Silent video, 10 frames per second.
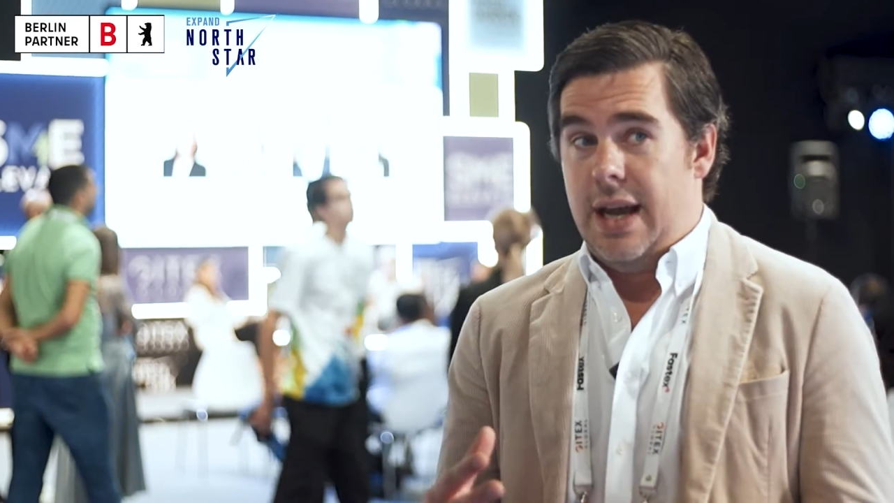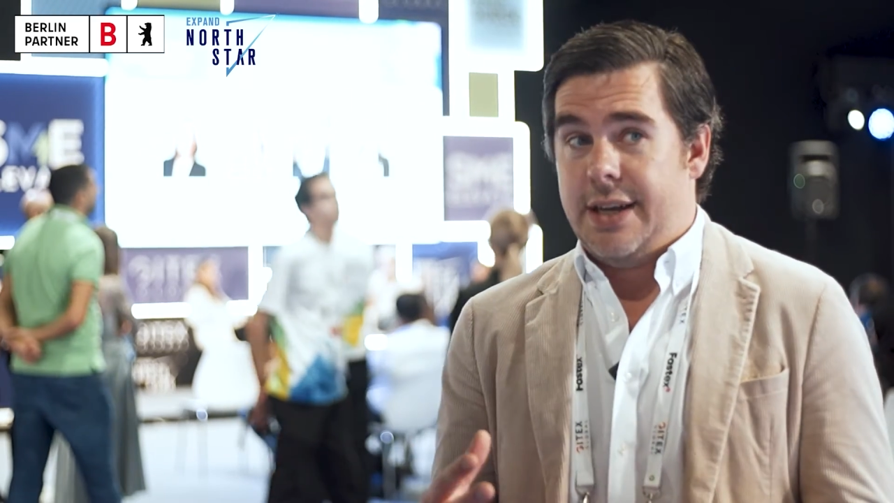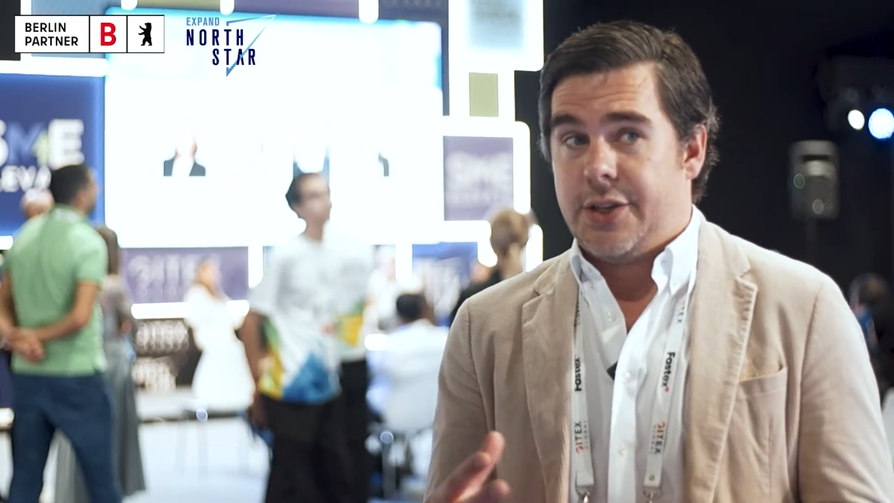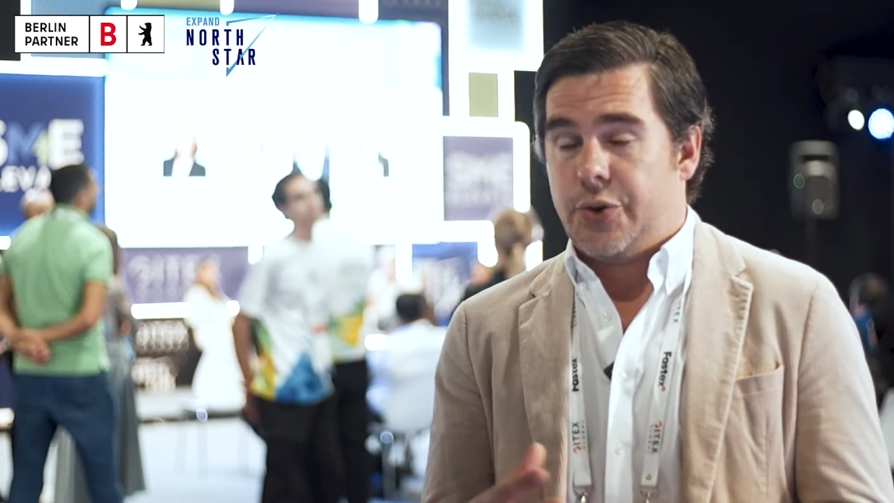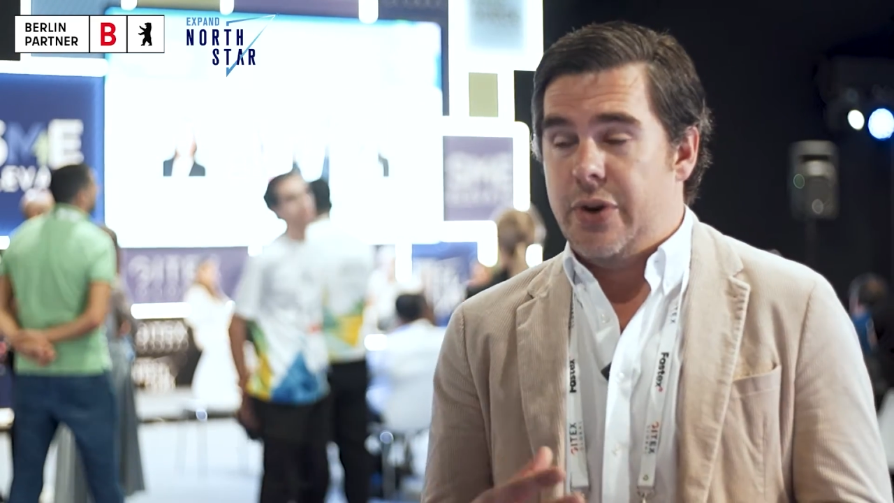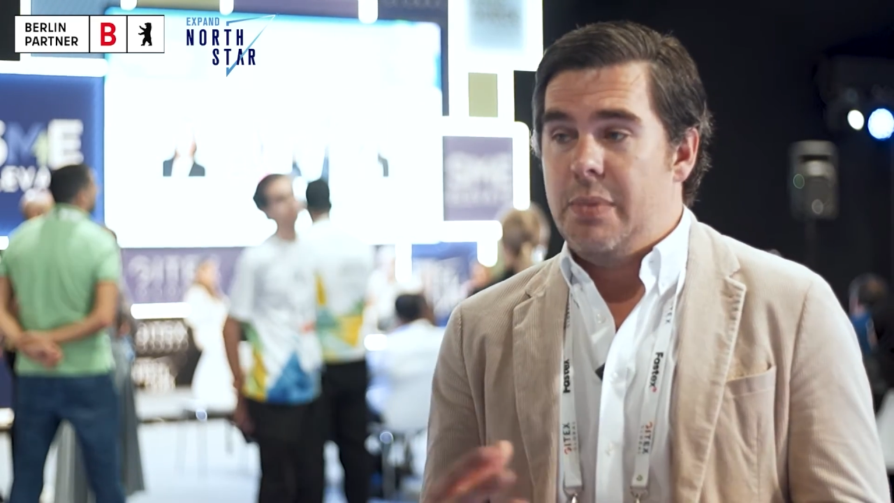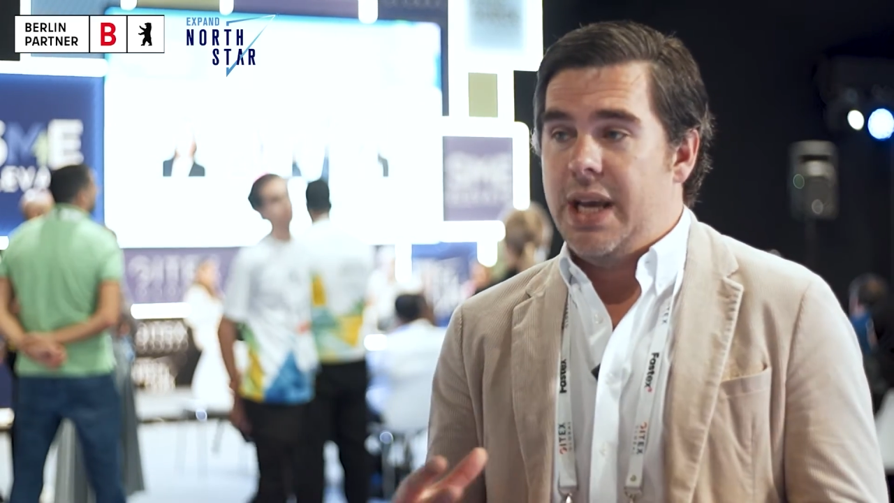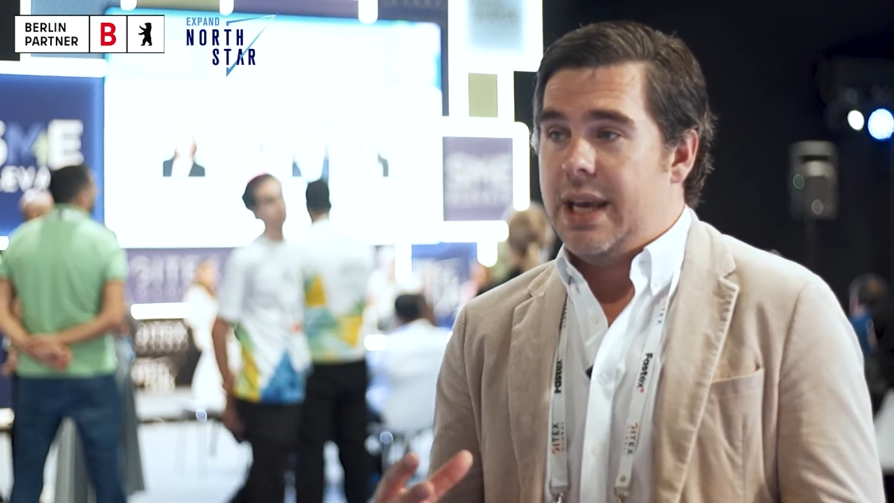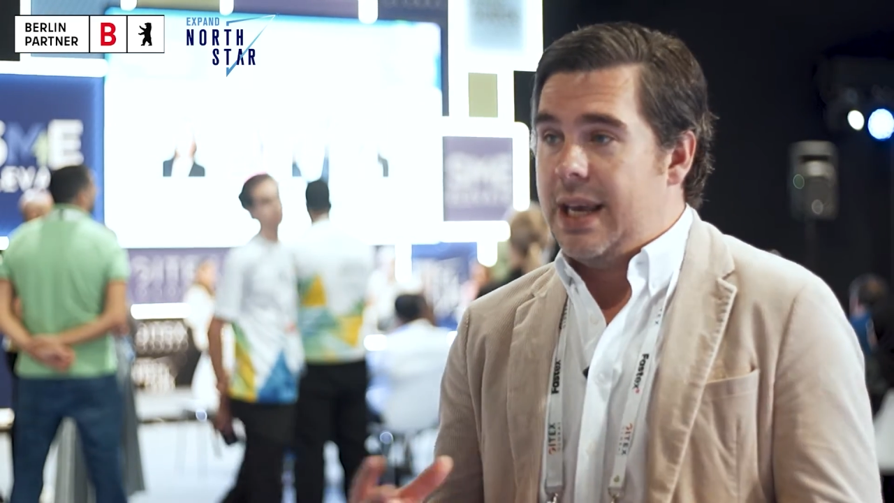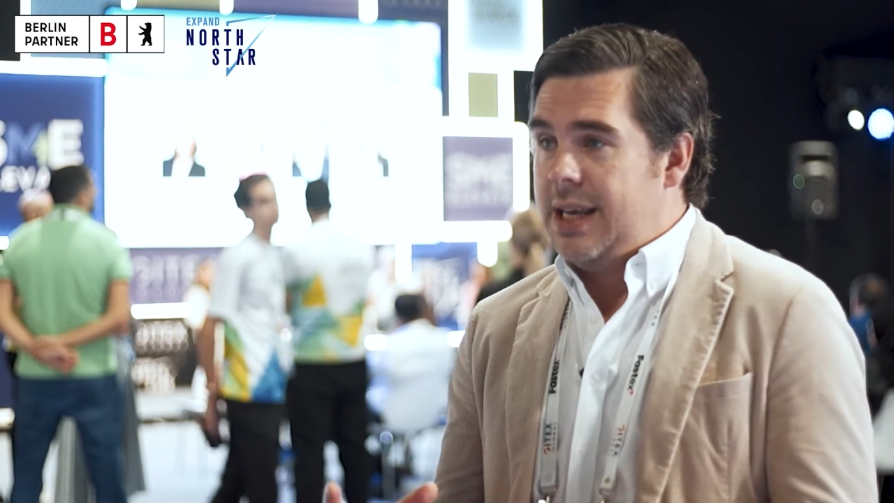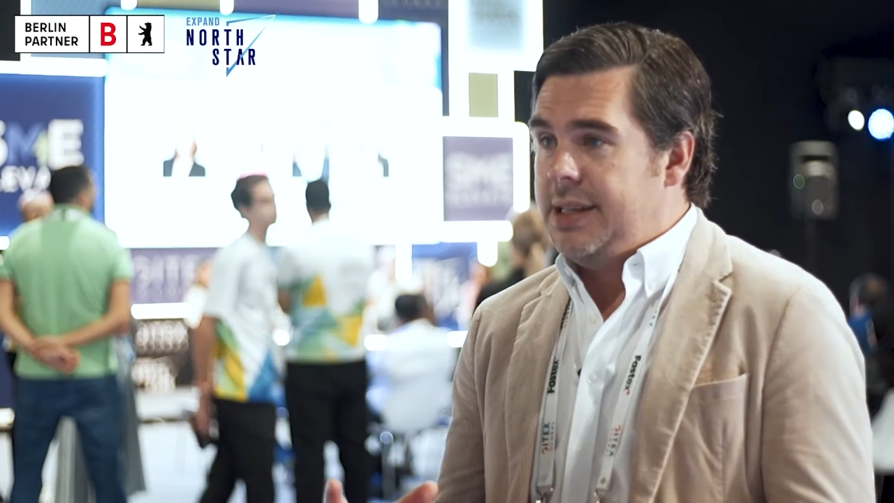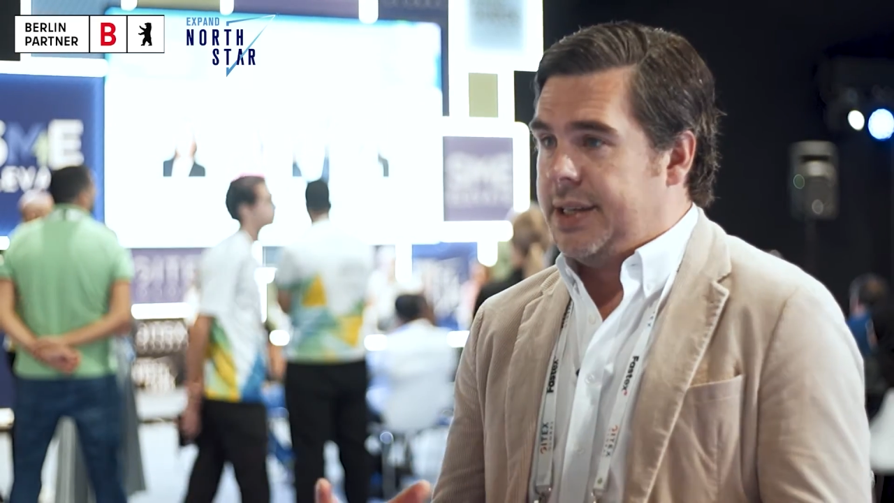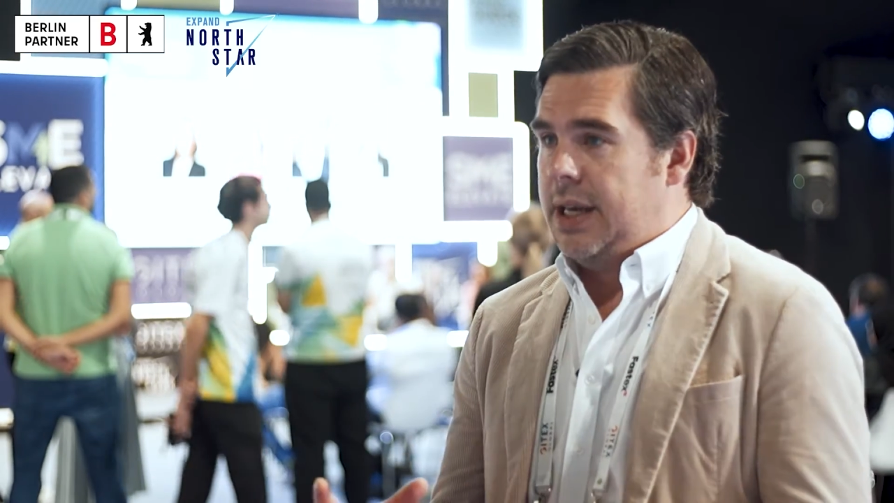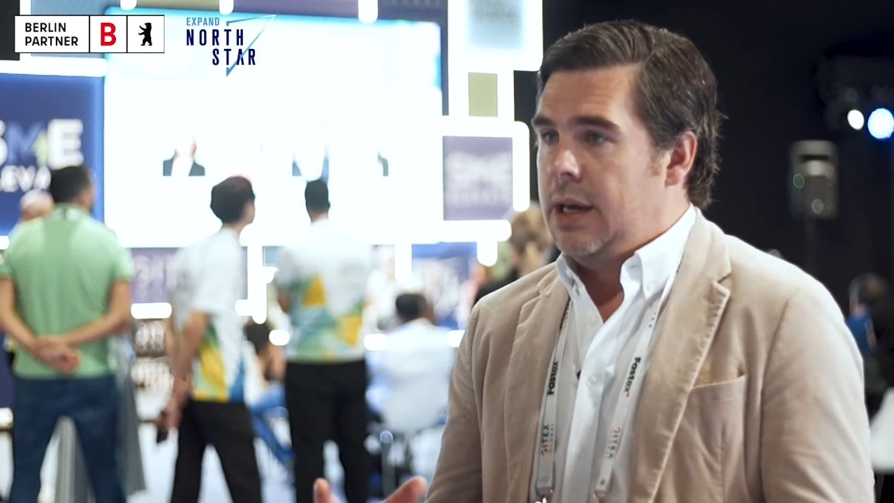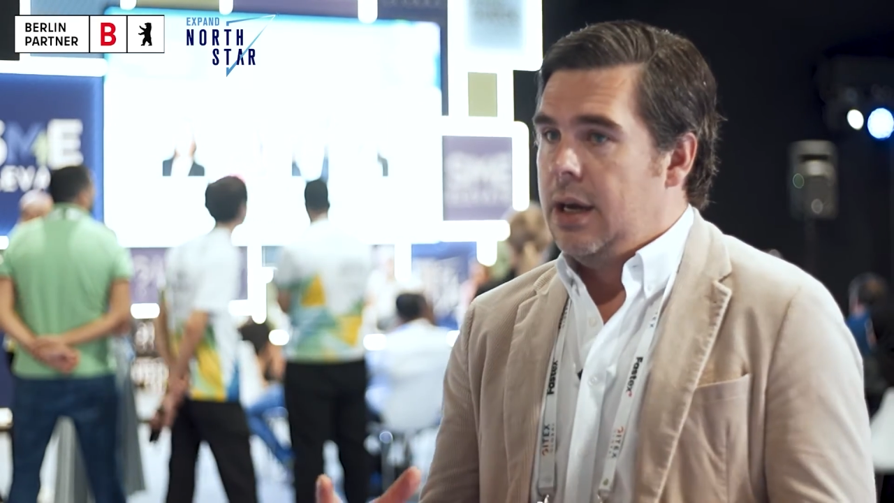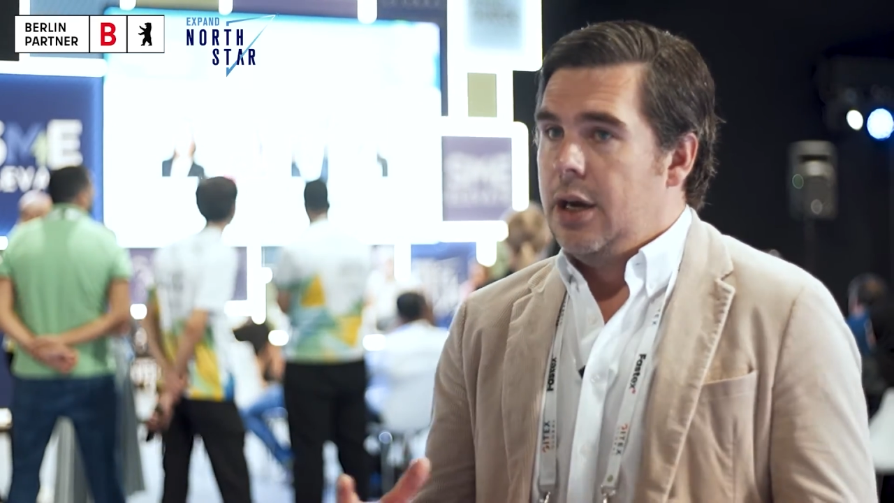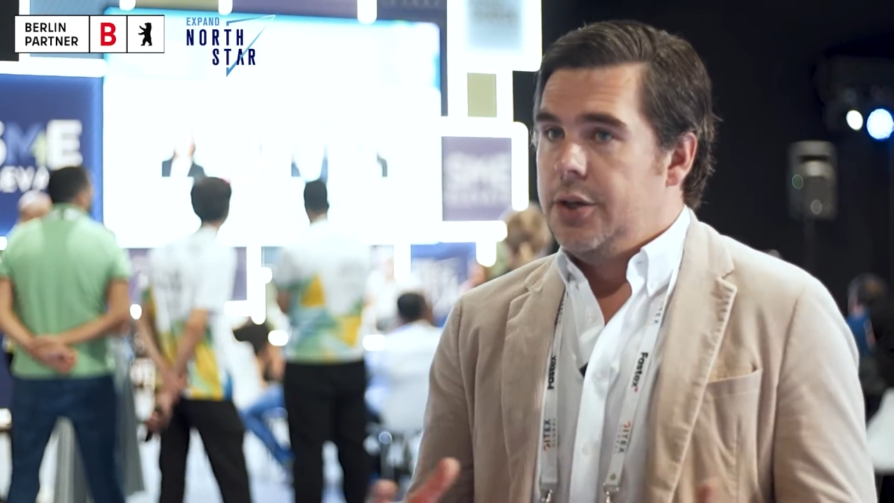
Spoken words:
extremely easy